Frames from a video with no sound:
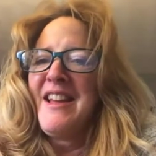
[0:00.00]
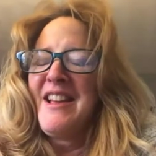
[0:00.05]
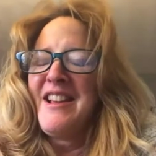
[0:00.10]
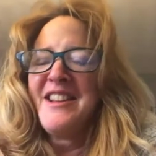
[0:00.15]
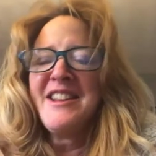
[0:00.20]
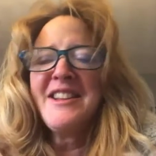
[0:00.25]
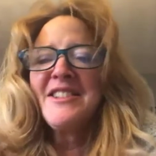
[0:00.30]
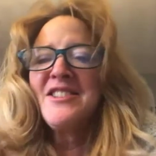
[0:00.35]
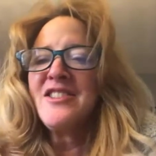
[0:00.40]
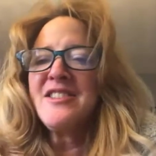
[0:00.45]

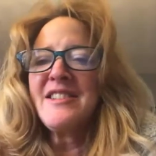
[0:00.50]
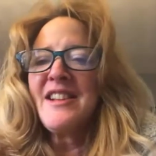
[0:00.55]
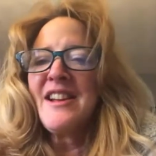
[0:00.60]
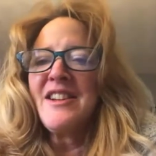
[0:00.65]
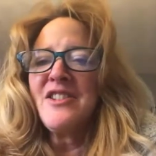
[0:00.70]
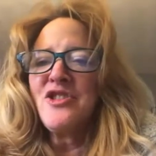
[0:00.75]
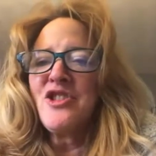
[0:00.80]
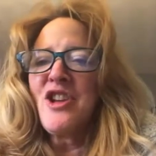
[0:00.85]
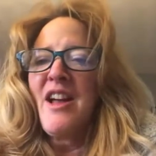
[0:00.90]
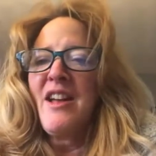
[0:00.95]
He's just
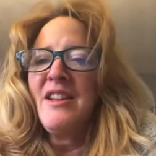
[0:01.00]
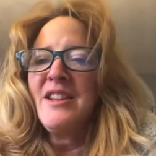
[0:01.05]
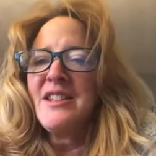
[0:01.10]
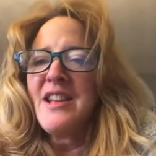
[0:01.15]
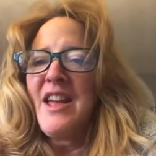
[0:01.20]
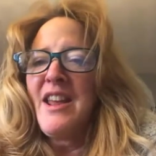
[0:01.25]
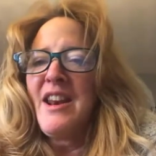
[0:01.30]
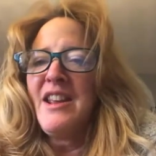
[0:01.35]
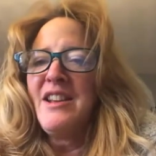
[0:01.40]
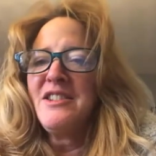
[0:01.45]
like a
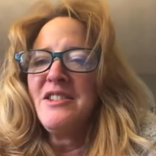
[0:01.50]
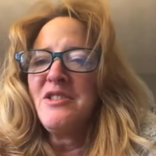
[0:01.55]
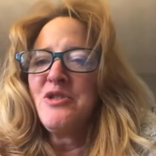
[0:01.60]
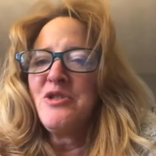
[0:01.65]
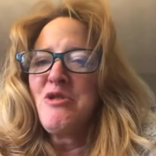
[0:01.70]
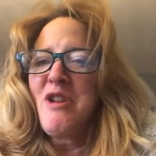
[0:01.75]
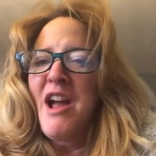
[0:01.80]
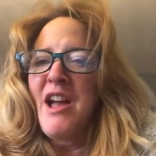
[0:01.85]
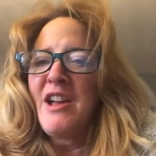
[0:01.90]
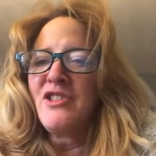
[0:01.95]
child. Any
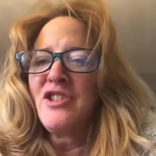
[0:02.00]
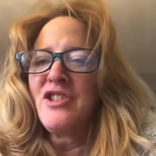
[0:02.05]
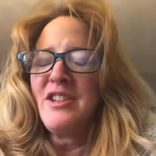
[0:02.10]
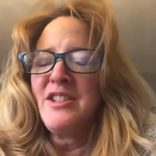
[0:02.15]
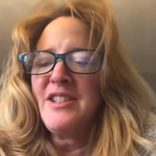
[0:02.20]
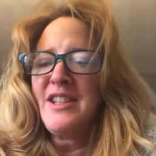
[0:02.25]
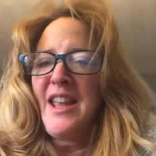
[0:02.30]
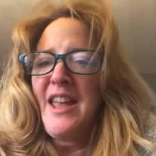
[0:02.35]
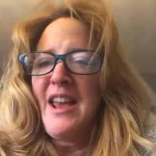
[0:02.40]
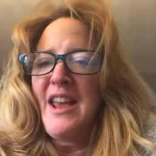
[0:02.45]

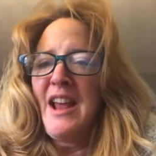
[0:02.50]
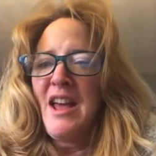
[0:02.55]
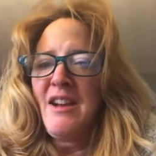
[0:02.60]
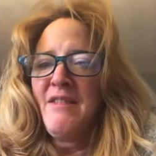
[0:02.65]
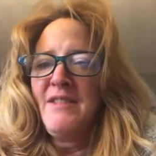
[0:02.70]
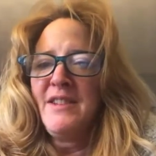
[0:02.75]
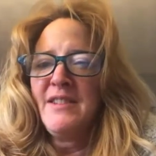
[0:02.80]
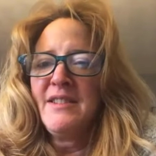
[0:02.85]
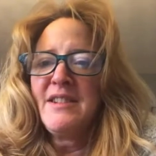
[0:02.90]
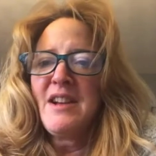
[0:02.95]
distraction to get
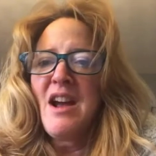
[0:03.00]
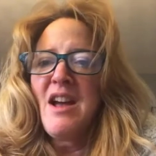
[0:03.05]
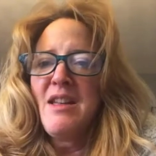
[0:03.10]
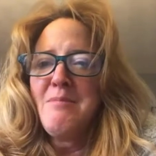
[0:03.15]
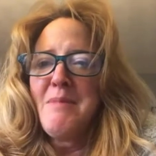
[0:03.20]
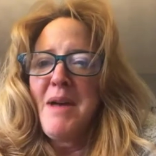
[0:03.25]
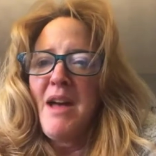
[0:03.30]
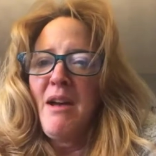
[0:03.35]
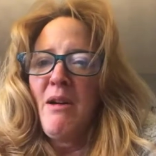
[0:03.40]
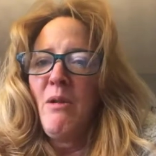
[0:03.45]
out of his
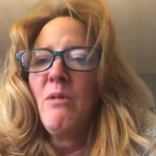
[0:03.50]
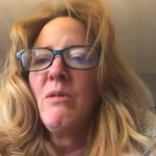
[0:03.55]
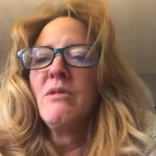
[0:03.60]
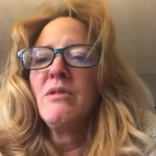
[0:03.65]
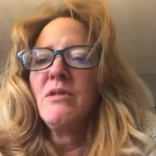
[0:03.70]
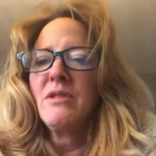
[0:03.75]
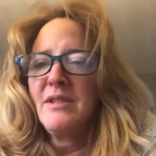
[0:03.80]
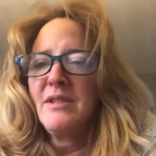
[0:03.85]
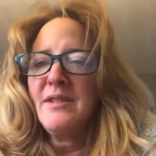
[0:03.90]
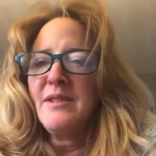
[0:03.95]
timeout
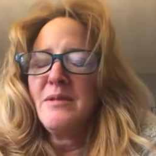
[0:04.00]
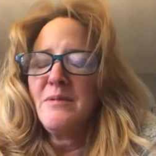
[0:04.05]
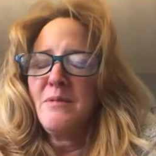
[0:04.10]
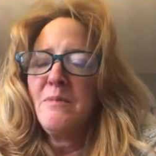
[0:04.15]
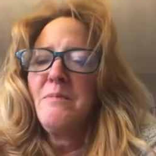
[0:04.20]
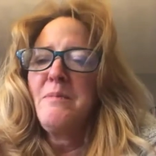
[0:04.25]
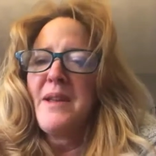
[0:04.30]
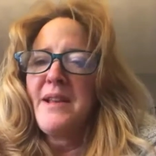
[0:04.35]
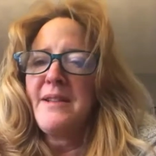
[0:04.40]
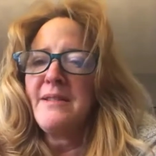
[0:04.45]
is
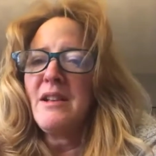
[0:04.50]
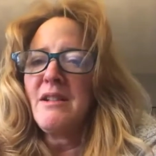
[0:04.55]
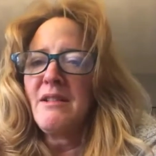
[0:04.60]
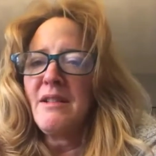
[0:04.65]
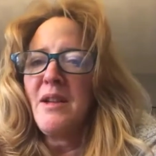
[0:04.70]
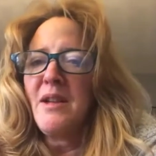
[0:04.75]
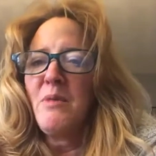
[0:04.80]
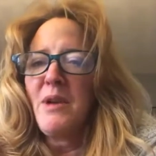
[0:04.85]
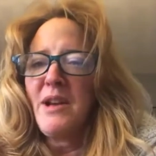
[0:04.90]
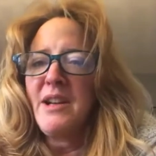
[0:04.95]

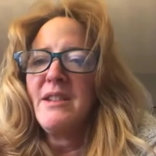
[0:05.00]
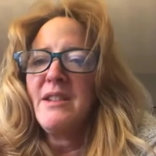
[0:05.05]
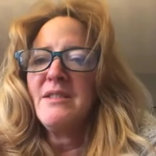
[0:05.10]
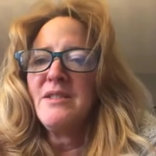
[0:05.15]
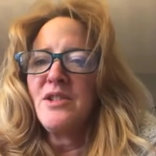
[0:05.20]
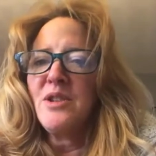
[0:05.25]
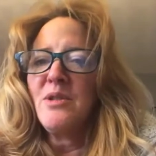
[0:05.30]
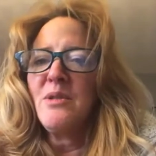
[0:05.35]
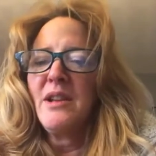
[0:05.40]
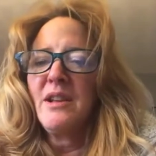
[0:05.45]
basically what he's
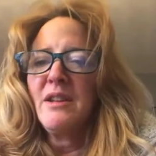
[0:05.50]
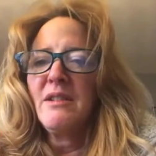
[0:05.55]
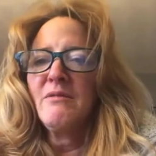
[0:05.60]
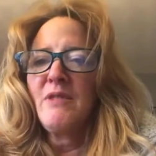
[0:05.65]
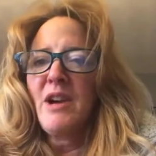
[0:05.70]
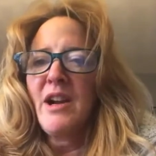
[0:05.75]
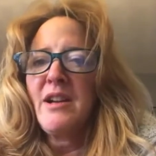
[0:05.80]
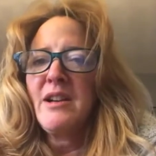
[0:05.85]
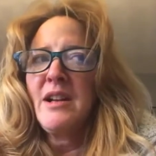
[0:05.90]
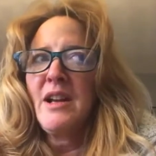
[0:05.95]
doing
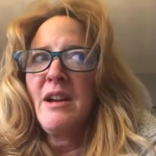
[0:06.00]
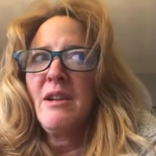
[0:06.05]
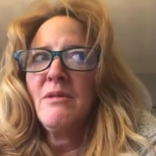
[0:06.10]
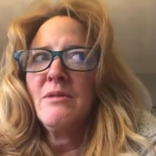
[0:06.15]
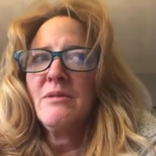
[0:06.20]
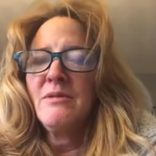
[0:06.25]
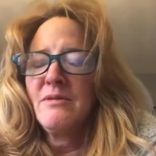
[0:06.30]
right now.